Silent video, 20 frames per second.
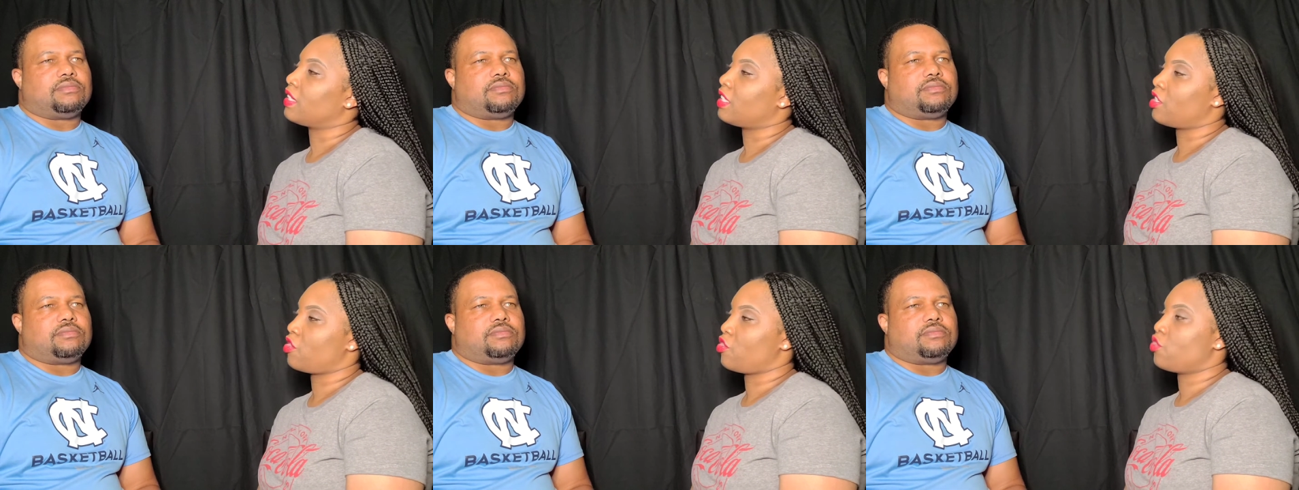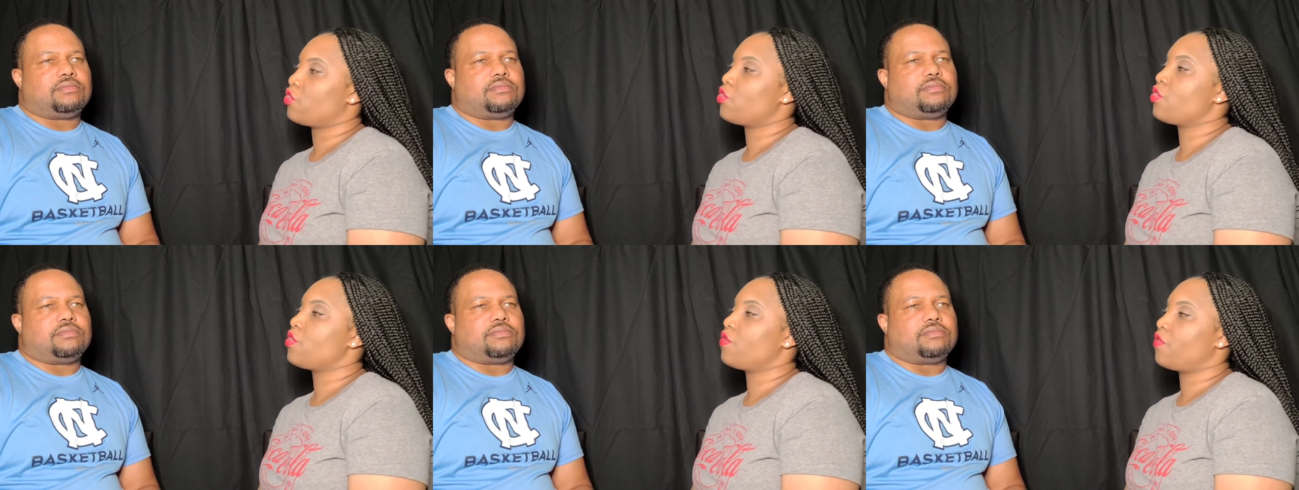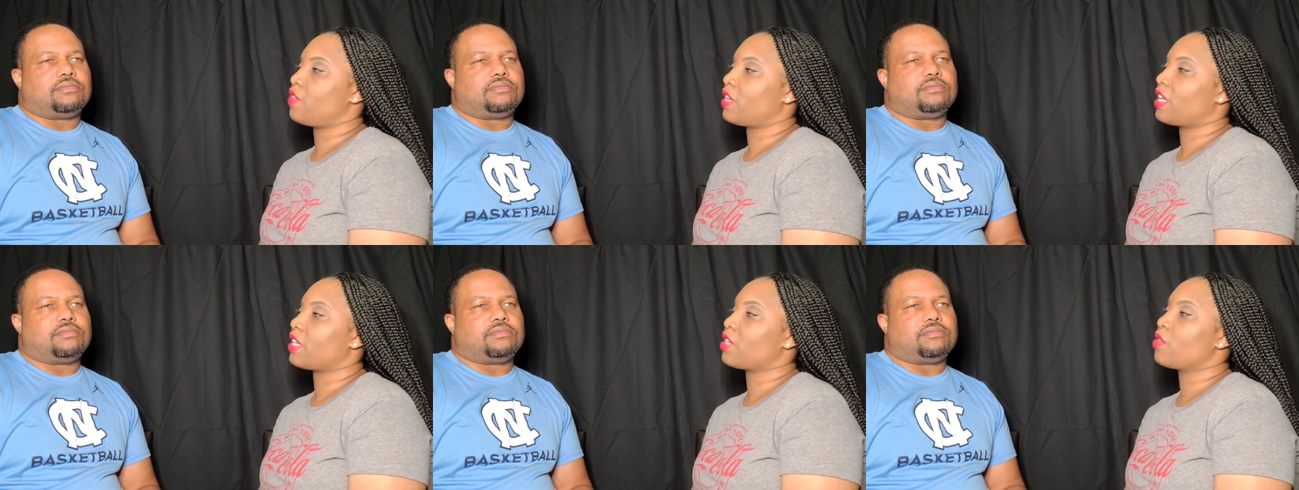Speaker 1: do, do
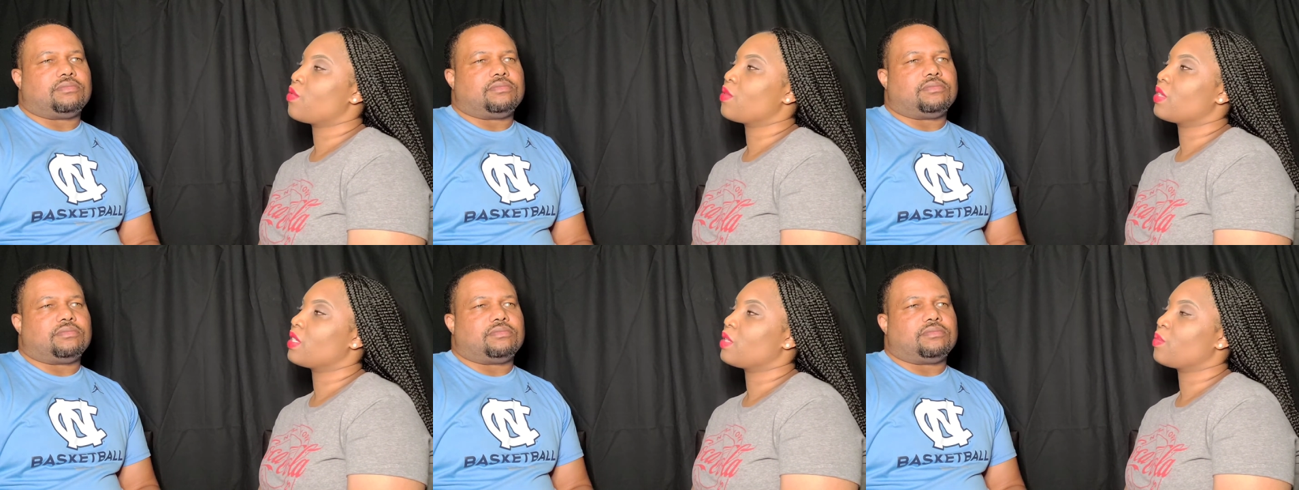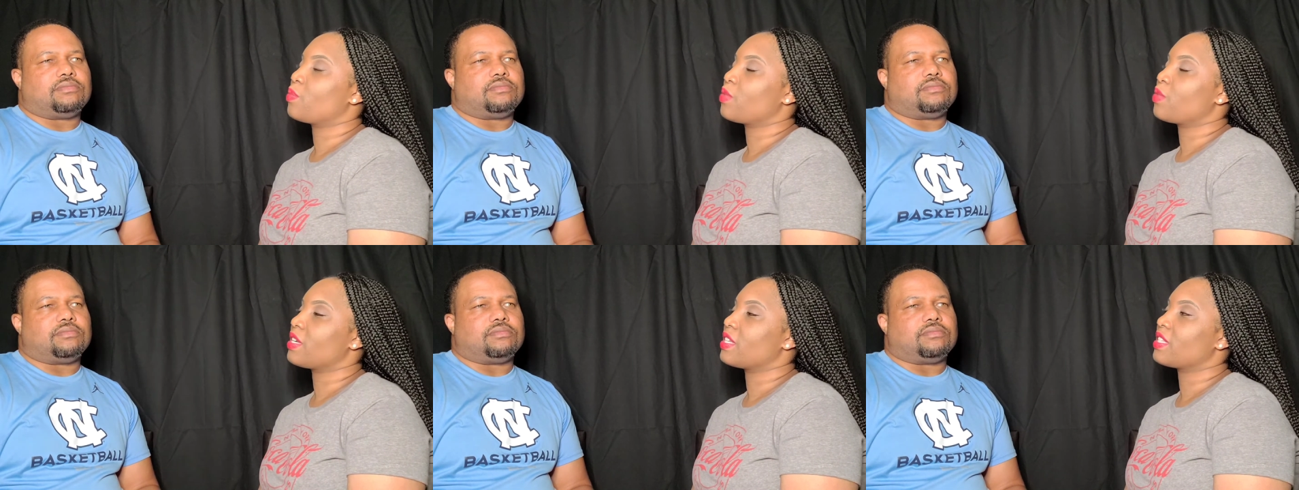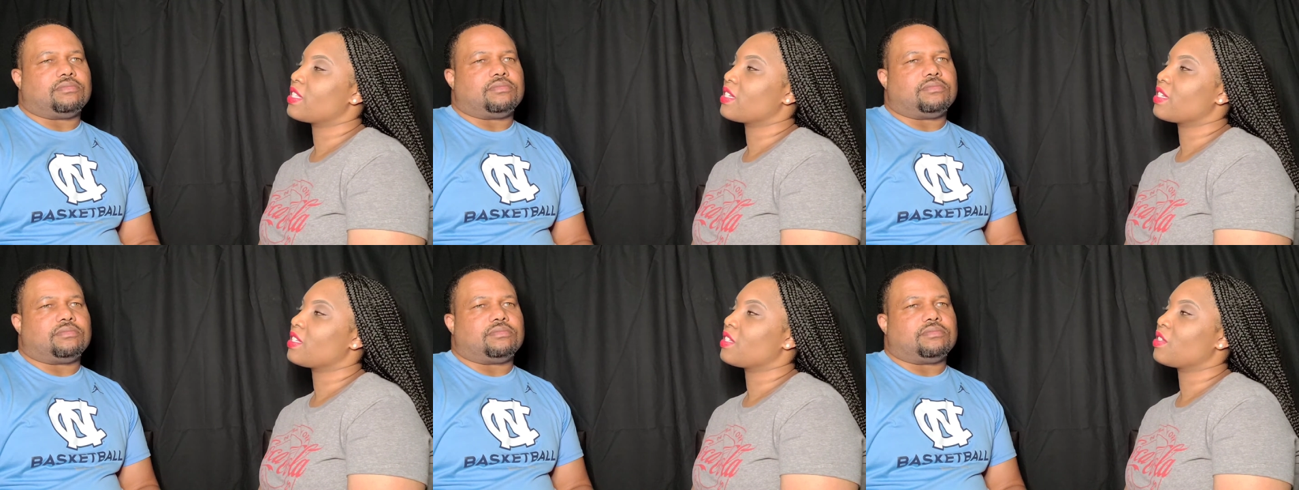you feel like you were
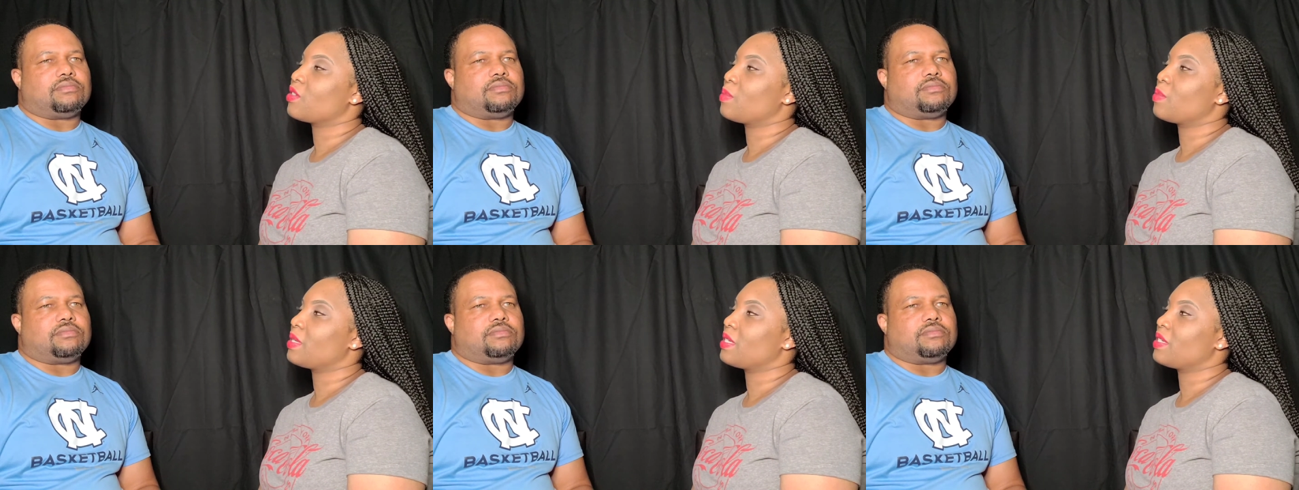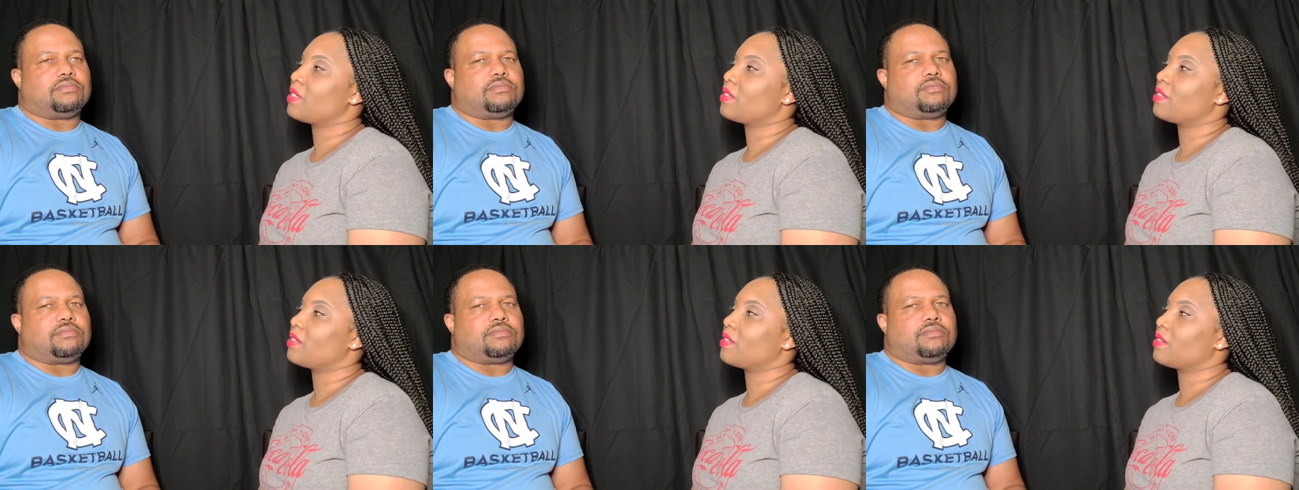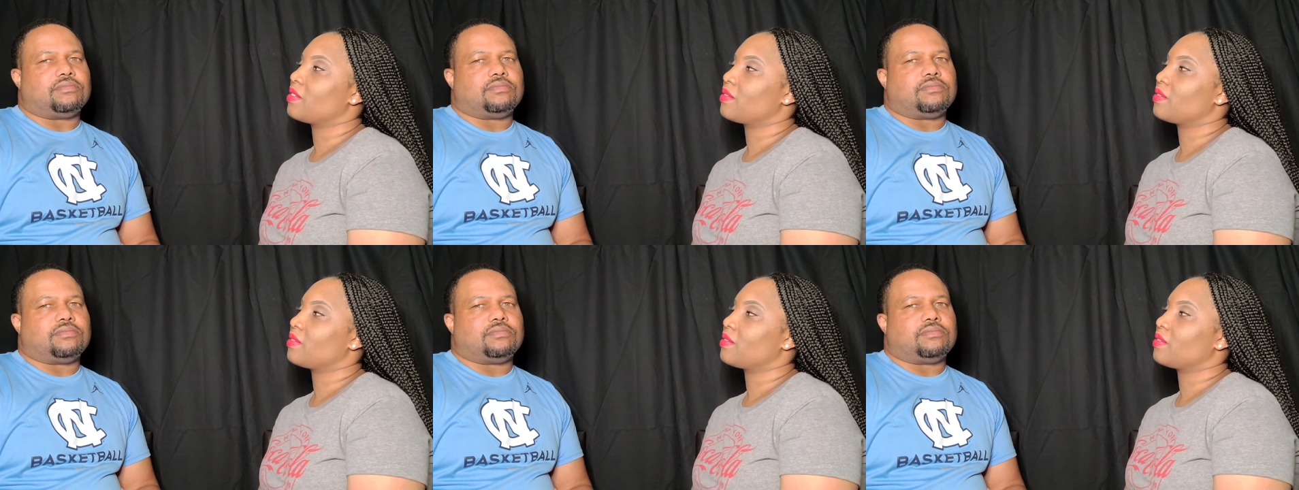depressed a little bit?